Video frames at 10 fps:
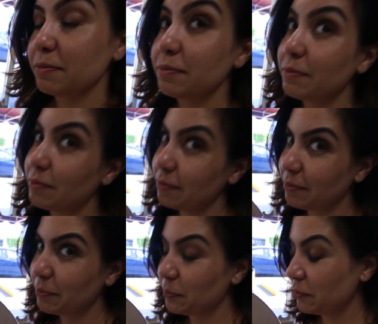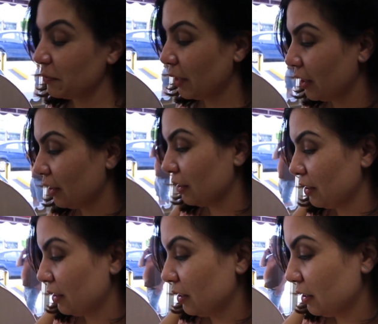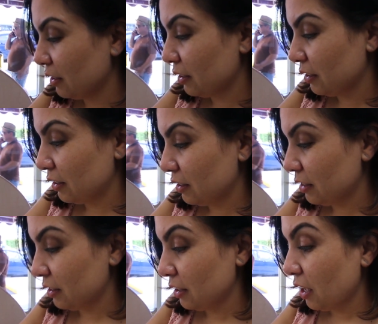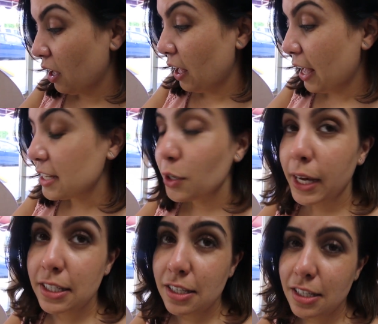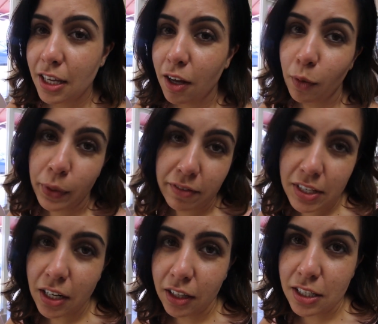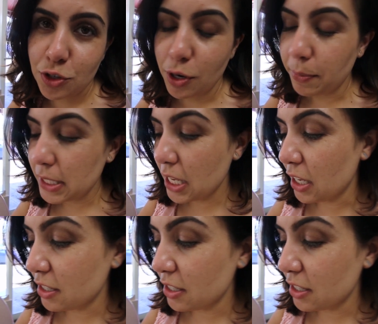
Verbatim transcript: Audrey is about to go in on. As you guys can see, all we have done on this trip is eat.